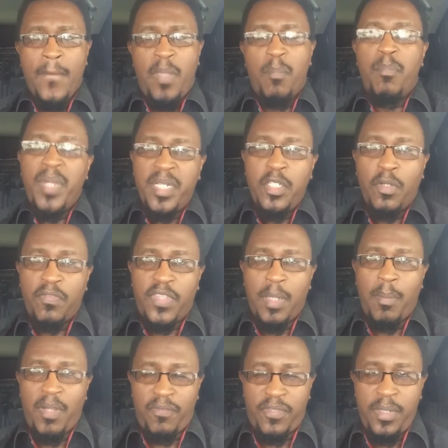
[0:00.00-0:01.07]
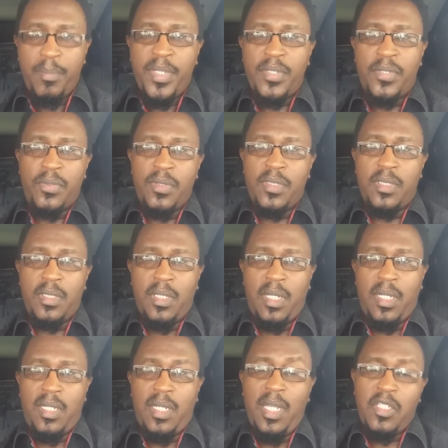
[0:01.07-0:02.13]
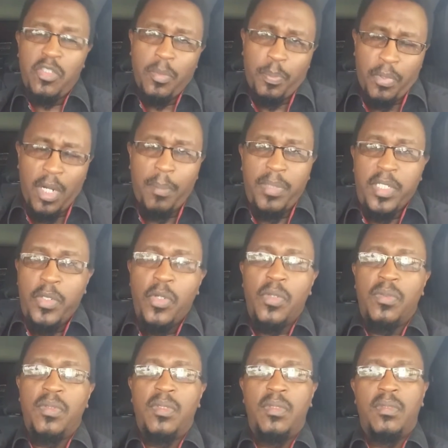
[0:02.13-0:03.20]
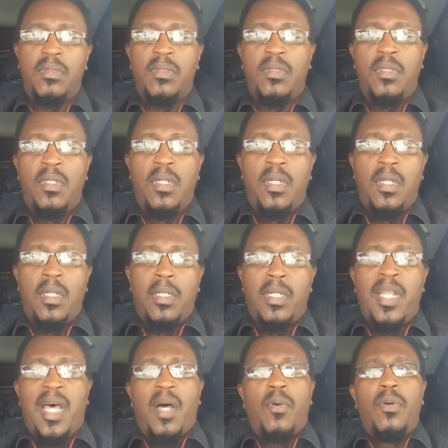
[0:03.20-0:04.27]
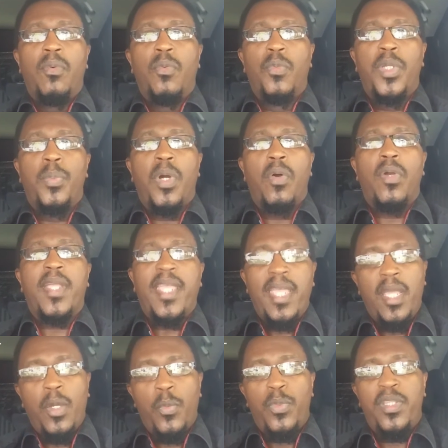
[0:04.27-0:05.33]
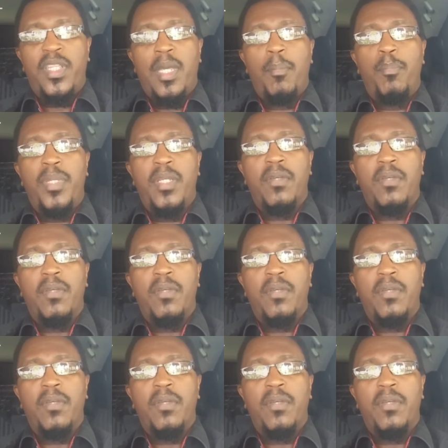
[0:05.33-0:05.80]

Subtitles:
Many of them are Freemasons, as you probably know. Now, we were okay with them being